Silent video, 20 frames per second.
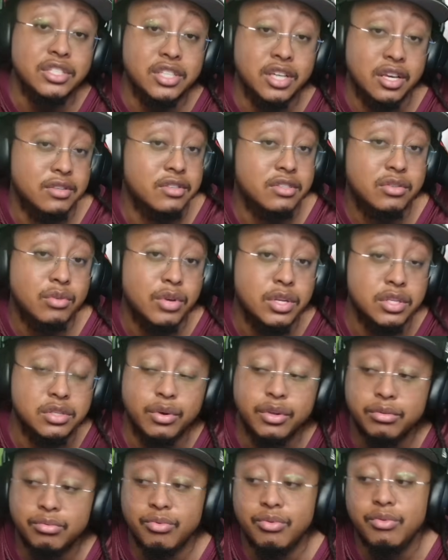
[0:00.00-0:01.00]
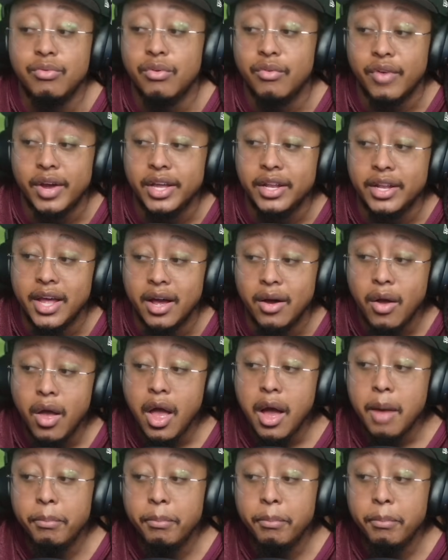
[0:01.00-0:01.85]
judge the 2023 one right now.